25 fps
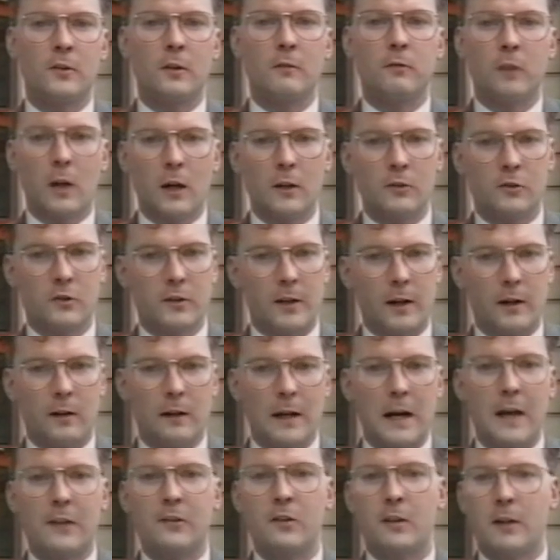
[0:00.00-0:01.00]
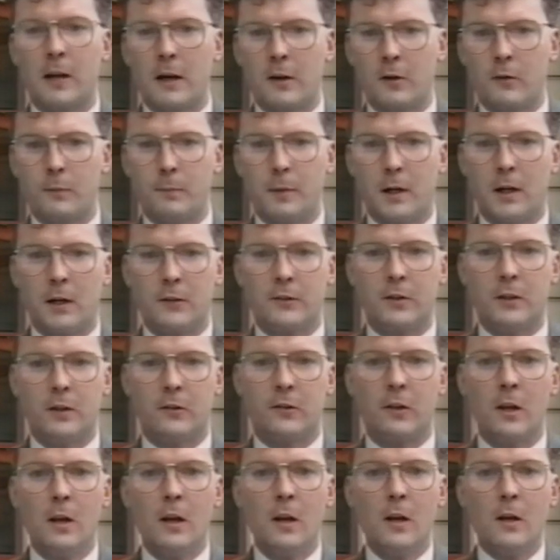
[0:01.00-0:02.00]
of large-scale acid house parties.
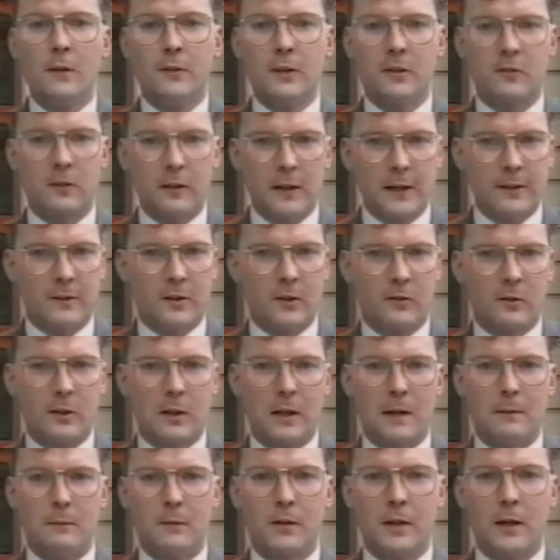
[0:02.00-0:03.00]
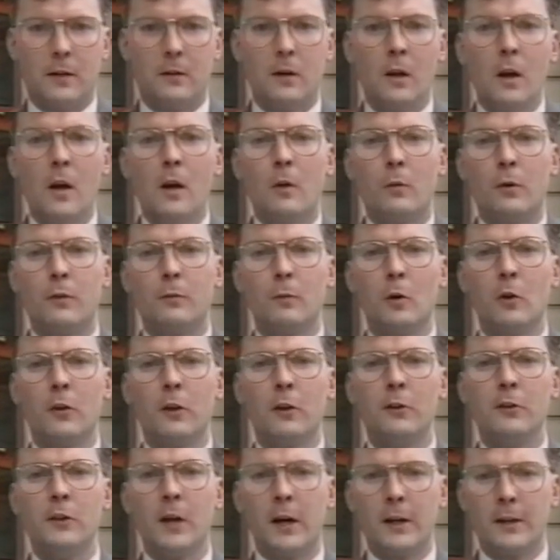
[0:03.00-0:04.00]
This latest clampdown, with more
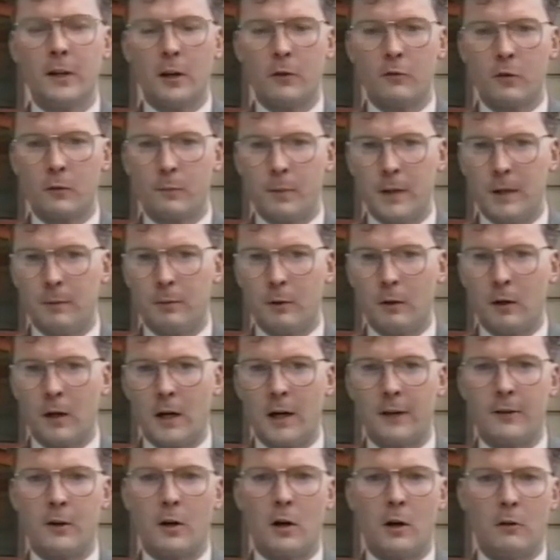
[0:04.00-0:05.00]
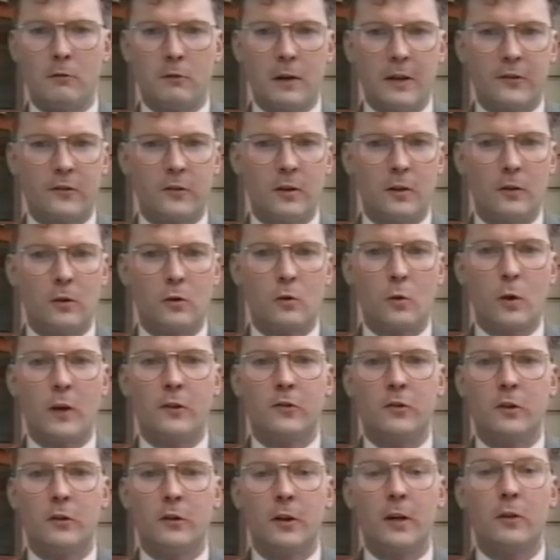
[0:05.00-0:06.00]
than 900 people either arrested or
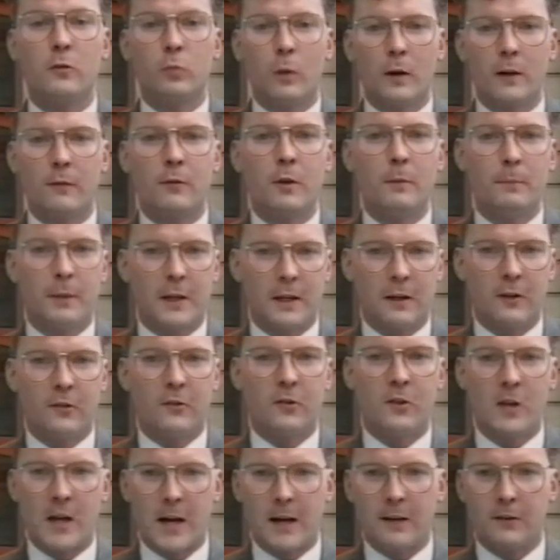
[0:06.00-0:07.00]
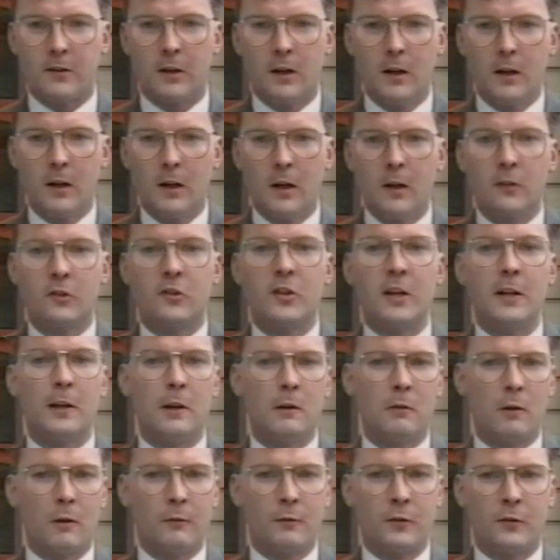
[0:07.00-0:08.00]
questioned, is one of the biggest yet.
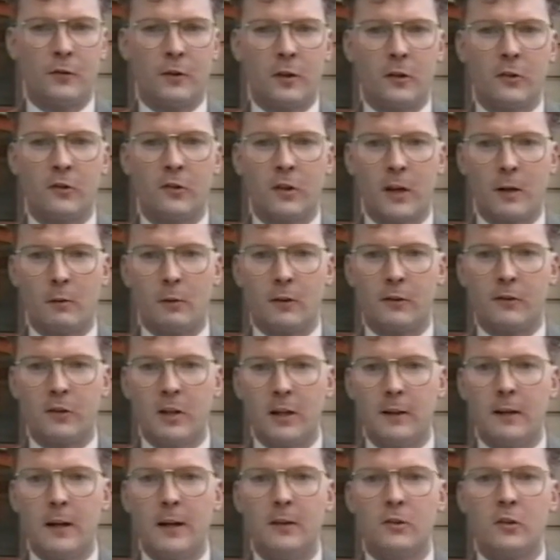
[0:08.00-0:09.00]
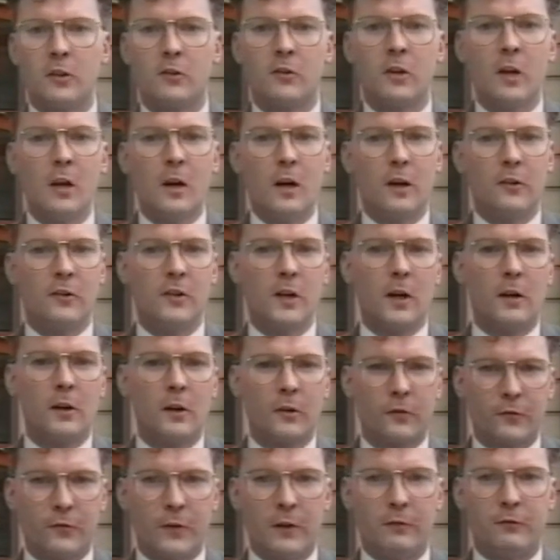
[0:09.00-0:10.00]
Senior officers say with teenagers as young
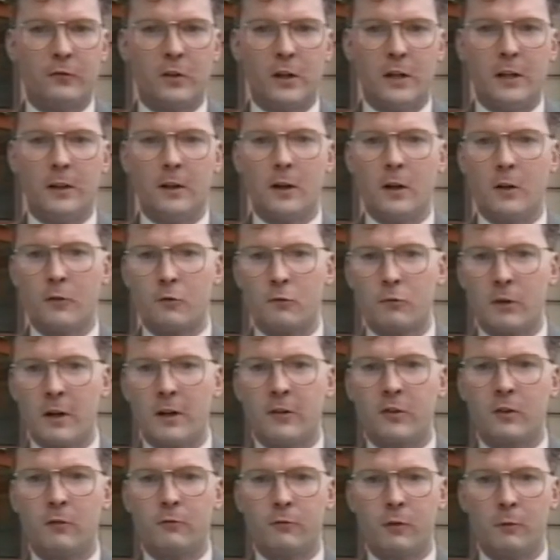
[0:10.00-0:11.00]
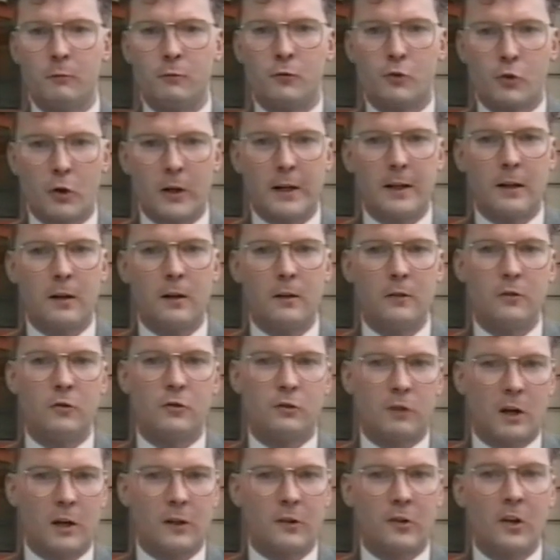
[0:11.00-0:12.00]
as 15 at risk from drink,
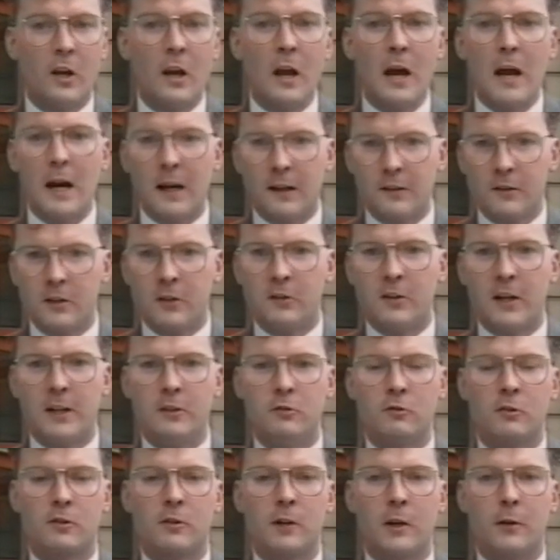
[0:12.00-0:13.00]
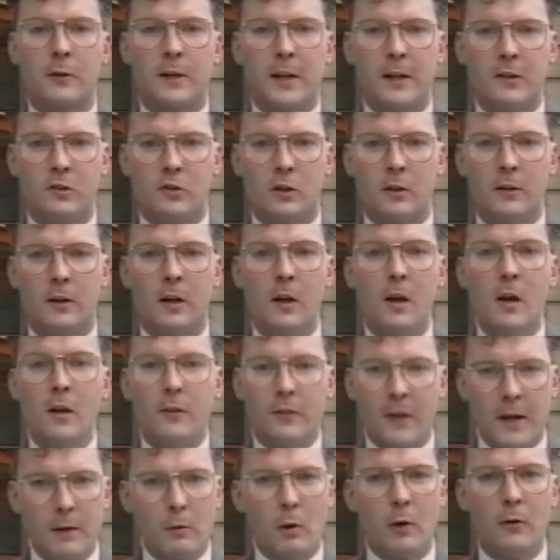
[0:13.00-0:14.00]
drugs and a dangerous location,
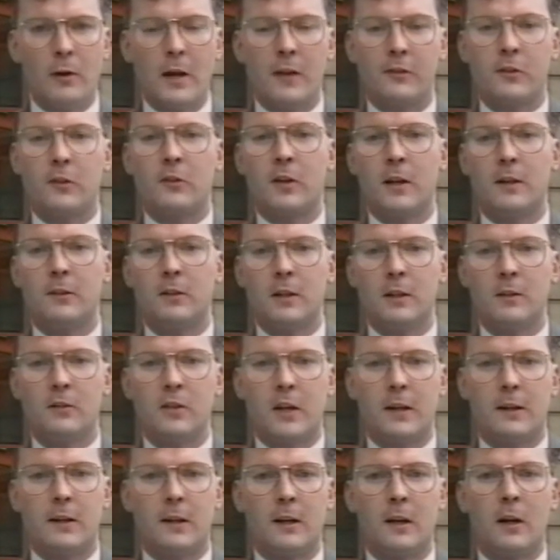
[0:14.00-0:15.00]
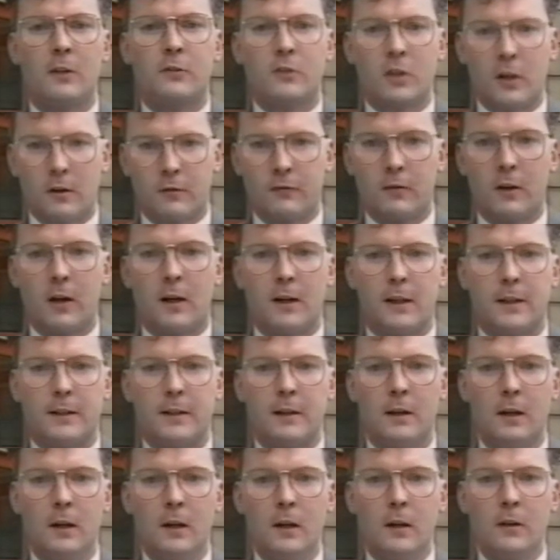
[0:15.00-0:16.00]
they won't hesitate in taking a tough line.
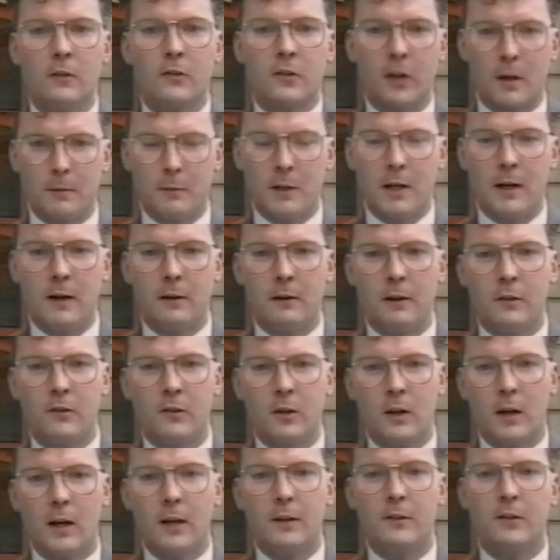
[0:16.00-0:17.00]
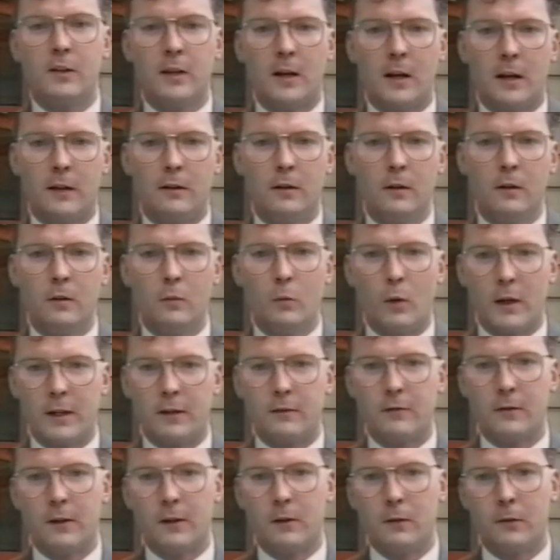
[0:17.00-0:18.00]
Simon Harris, ITN,
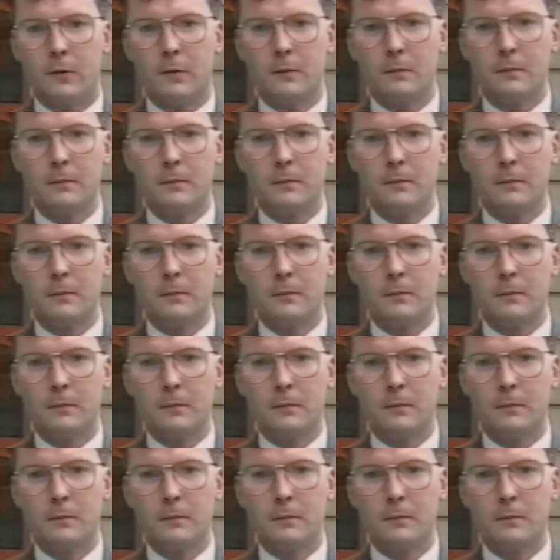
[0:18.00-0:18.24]
Wakefield.